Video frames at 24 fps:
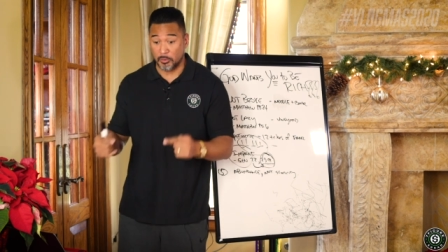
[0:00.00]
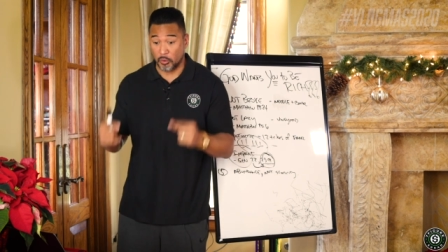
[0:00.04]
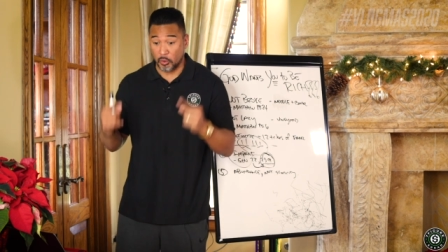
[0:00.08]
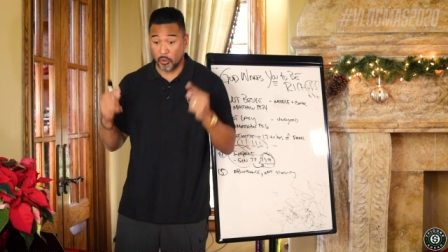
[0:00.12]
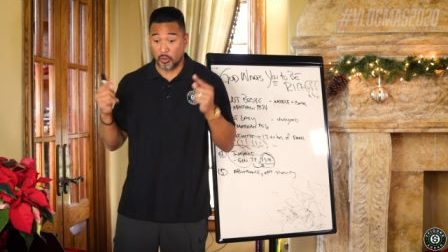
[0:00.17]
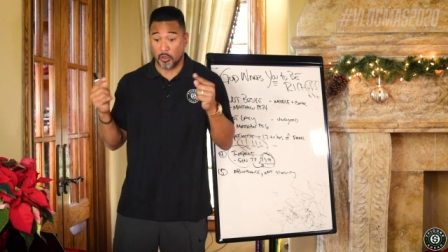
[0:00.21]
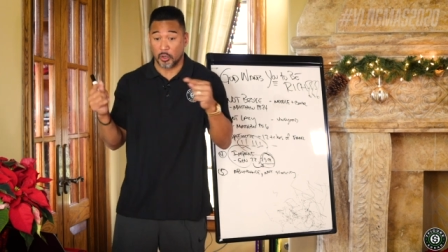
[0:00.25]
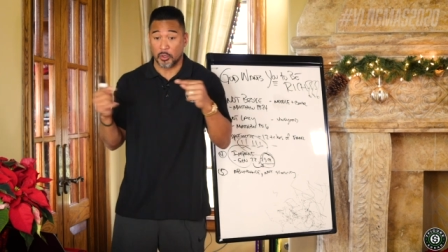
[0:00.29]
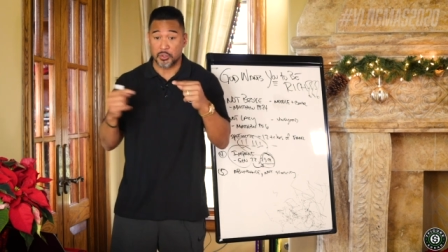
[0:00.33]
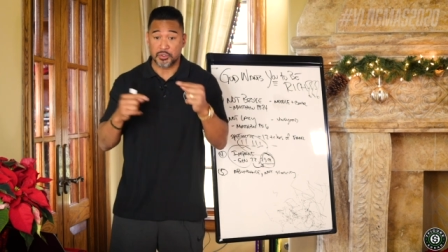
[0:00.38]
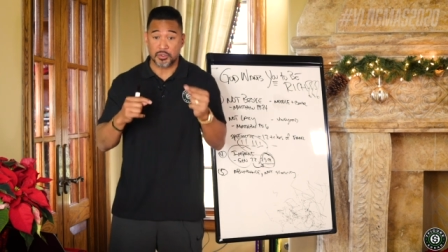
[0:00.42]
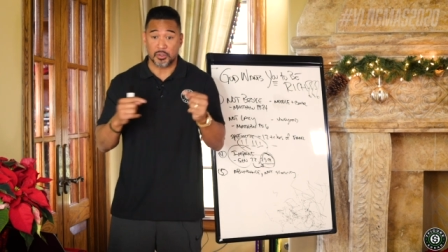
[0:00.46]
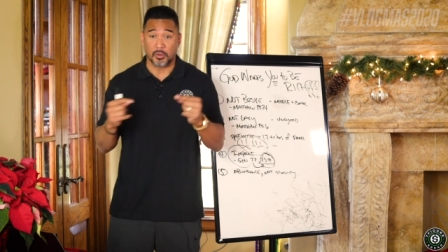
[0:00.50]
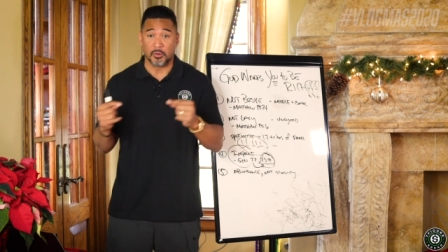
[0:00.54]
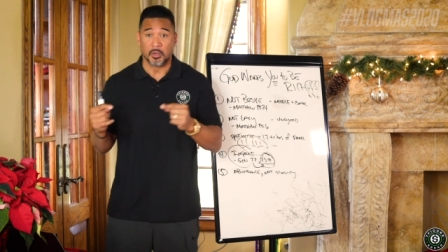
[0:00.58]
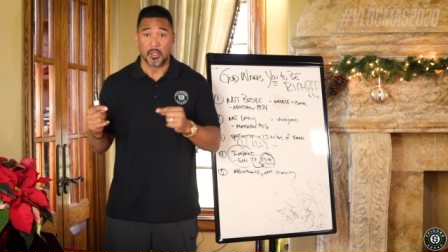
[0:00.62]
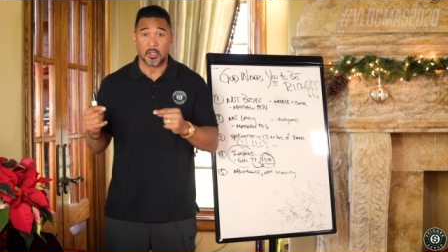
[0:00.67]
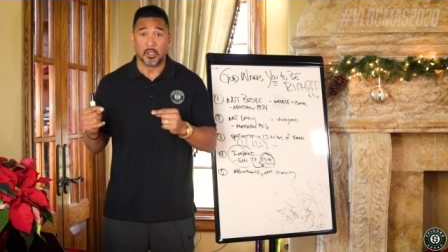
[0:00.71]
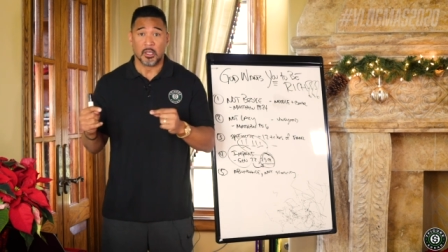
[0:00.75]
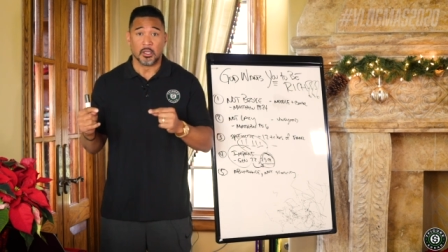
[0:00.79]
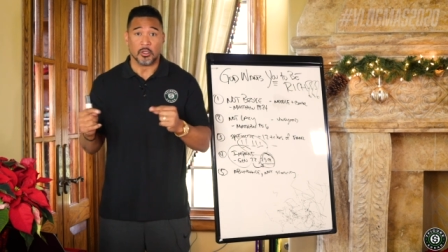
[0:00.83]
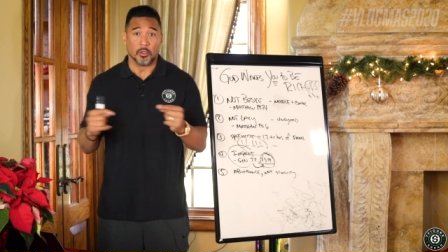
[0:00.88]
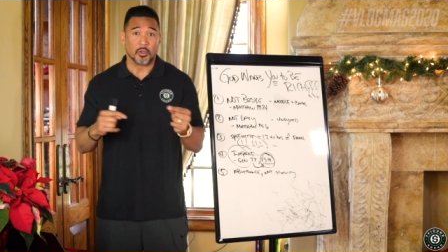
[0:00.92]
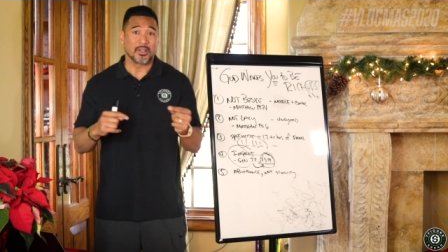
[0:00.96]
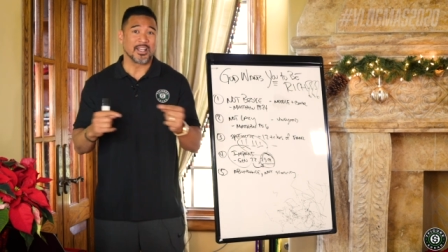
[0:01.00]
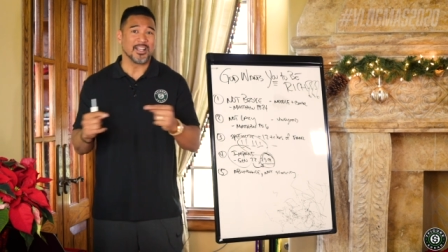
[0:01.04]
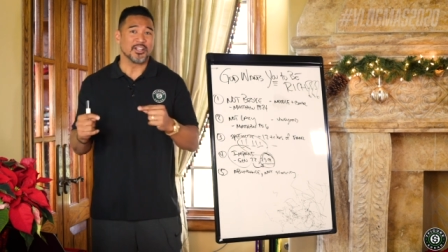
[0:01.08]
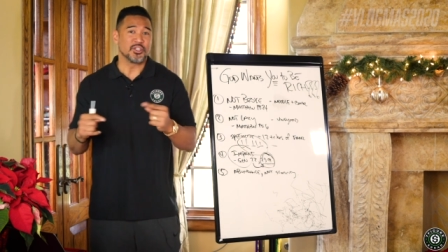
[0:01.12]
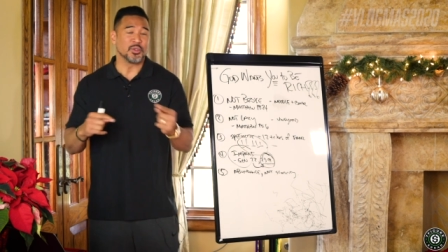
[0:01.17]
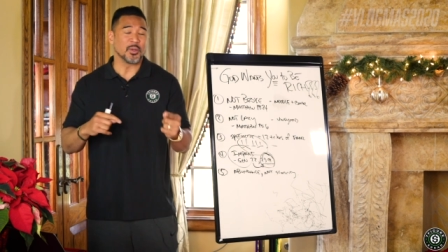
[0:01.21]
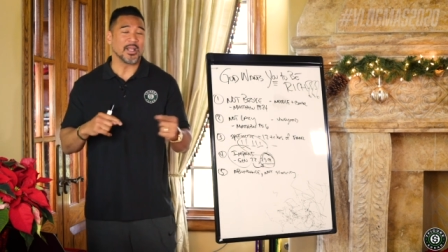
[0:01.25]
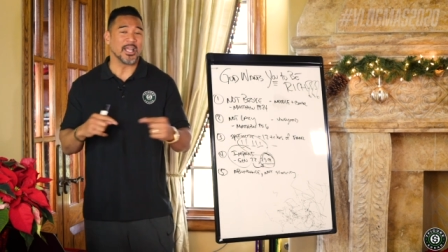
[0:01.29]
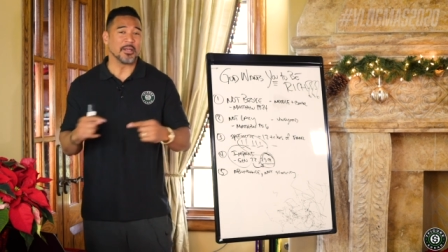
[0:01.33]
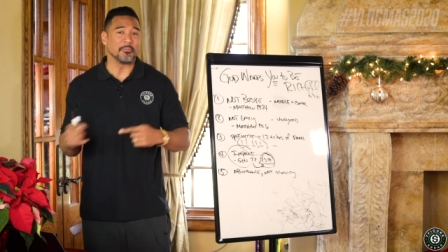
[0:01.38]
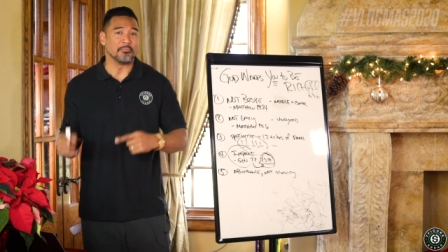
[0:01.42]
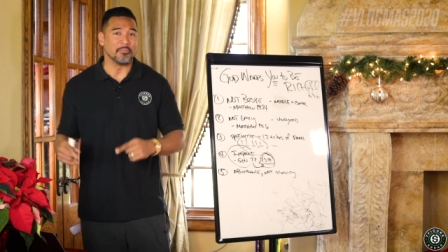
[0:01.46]
people who are also
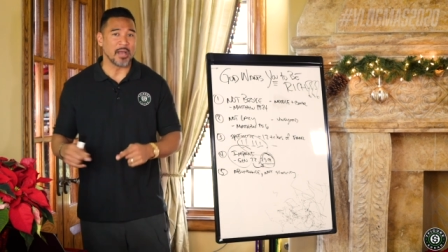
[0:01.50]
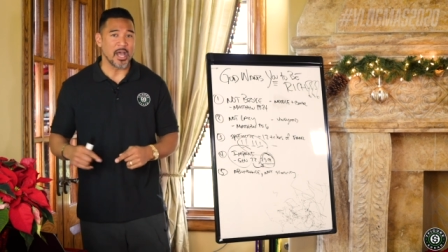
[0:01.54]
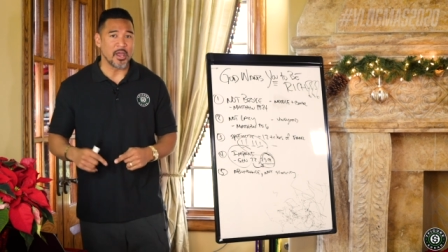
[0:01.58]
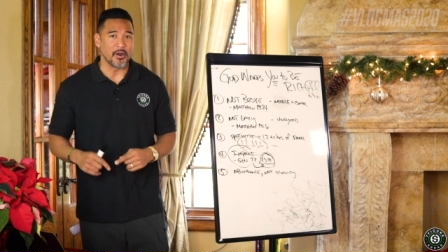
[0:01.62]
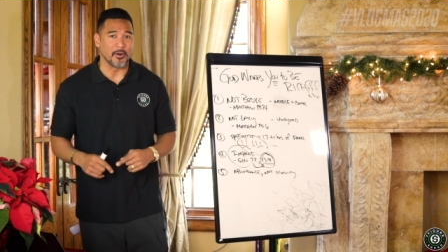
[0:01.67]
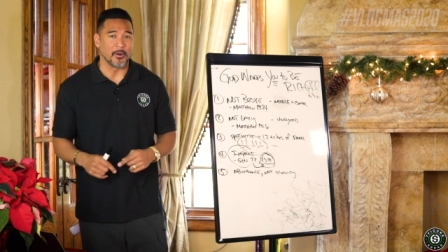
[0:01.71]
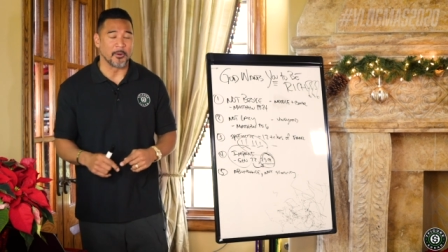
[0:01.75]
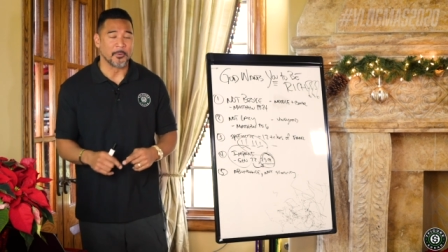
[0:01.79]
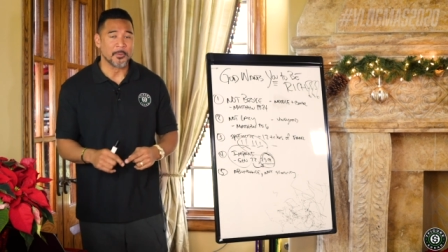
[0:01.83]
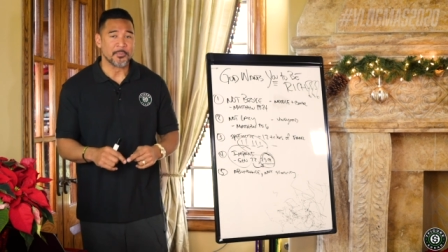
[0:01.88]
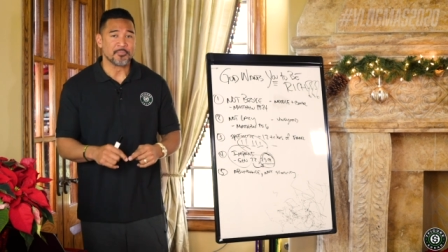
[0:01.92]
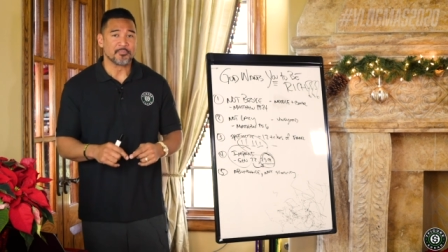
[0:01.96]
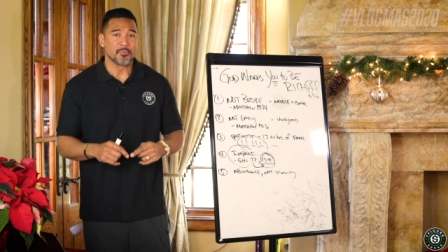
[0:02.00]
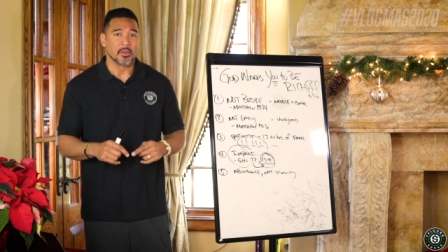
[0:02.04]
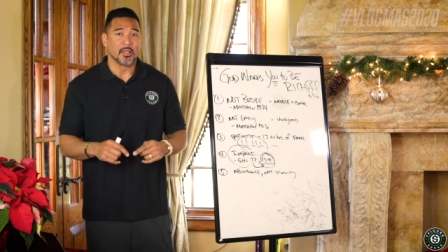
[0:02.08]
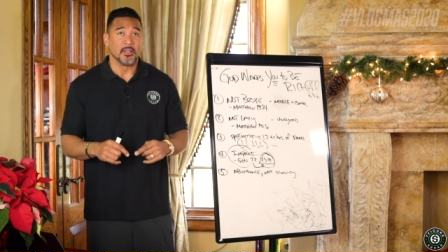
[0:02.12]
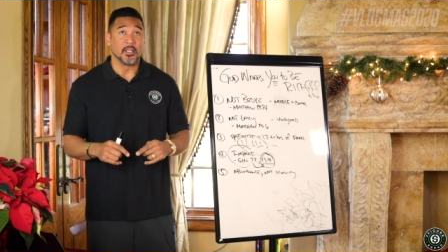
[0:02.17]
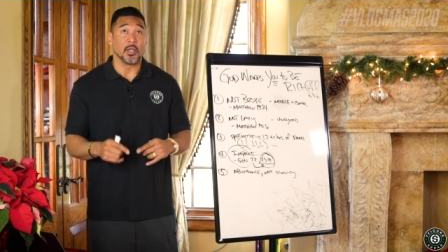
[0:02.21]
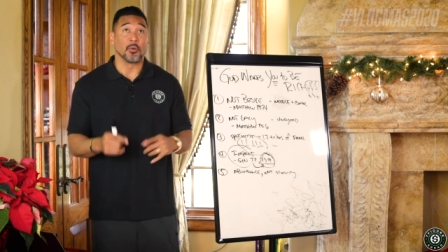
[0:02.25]
looking to get better.